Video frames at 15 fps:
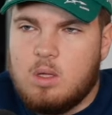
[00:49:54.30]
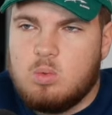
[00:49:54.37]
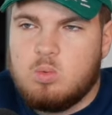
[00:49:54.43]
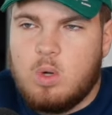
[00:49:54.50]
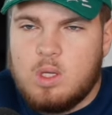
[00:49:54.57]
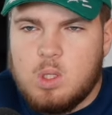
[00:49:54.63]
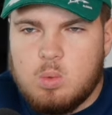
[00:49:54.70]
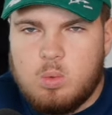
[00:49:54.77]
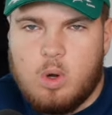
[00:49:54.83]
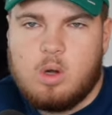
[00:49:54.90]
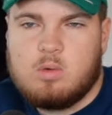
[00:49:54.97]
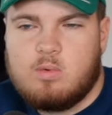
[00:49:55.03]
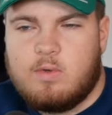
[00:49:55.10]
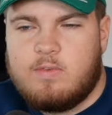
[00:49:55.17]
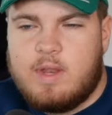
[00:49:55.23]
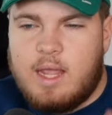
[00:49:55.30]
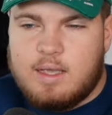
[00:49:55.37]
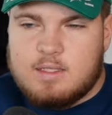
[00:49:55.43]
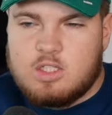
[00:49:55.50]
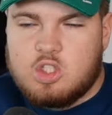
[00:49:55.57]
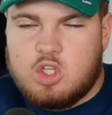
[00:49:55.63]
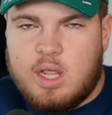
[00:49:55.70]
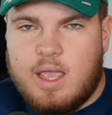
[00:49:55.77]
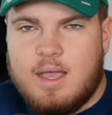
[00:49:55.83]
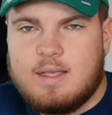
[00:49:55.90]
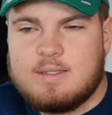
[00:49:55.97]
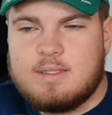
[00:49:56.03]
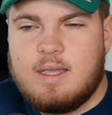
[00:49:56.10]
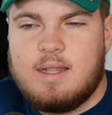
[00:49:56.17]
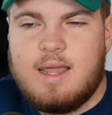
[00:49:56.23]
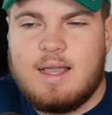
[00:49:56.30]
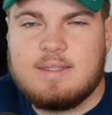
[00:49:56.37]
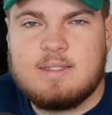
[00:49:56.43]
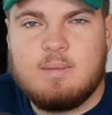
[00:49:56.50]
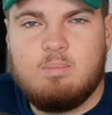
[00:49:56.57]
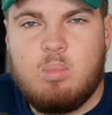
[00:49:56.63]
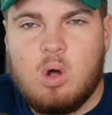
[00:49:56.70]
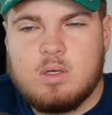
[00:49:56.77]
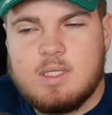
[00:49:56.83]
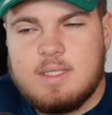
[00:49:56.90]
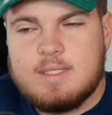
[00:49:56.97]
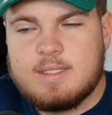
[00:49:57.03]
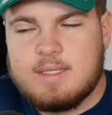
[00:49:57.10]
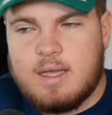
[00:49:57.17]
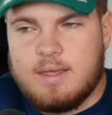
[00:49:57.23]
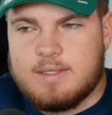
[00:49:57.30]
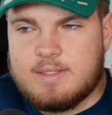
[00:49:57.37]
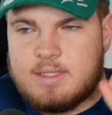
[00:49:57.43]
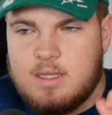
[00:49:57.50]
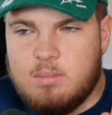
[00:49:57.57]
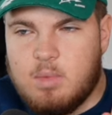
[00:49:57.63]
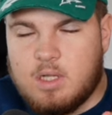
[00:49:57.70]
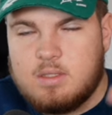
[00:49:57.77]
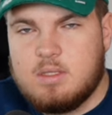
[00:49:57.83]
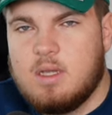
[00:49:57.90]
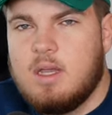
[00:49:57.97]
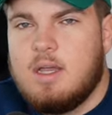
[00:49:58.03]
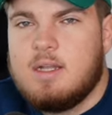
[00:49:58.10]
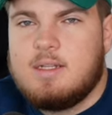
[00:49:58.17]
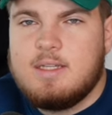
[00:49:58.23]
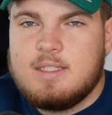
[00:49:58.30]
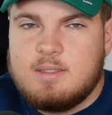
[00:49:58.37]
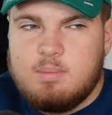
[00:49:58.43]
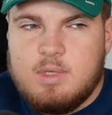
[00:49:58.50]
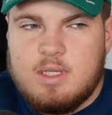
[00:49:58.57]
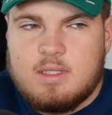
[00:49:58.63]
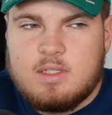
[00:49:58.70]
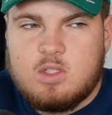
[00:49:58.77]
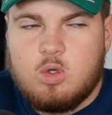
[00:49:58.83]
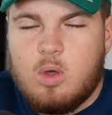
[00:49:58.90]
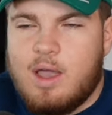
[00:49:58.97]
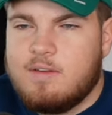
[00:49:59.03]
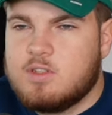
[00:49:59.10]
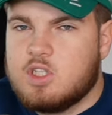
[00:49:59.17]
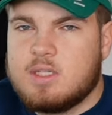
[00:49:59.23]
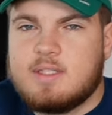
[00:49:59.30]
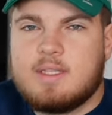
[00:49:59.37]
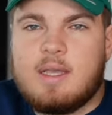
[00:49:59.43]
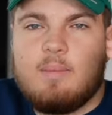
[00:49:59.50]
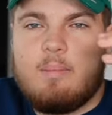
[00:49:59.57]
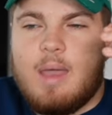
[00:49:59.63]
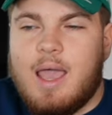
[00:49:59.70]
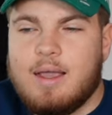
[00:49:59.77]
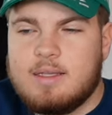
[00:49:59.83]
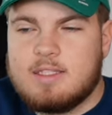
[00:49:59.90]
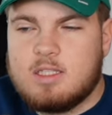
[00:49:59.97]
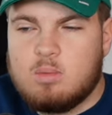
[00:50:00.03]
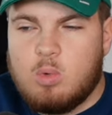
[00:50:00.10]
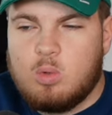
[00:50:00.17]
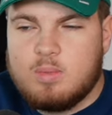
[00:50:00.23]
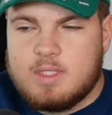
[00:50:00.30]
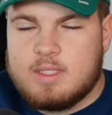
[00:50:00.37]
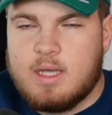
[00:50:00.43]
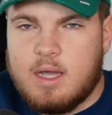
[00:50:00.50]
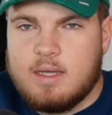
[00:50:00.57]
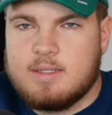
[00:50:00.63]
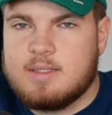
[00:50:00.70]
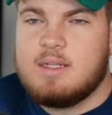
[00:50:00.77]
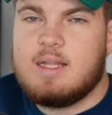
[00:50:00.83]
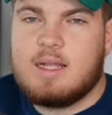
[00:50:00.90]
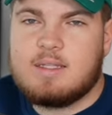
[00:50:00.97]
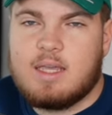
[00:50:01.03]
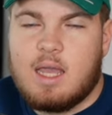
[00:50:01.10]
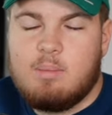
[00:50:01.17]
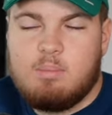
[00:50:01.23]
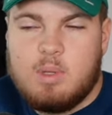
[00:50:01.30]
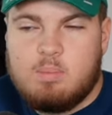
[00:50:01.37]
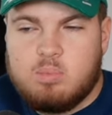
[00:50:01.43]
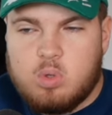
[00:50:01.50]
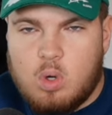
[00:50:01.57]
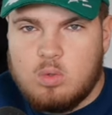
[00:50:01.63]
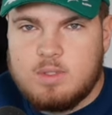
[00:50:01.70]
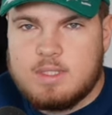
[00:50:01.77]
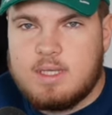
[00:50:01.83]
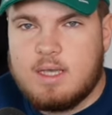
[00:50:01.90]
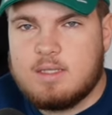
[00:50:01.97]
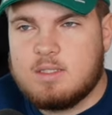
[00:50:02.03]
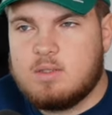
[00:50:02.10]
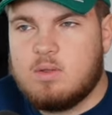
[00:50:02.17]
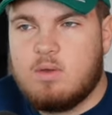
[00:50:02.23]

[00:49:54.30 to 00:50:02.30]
when you work with Next.js, it has a body size limit. This means you have just a maximum size that can be processed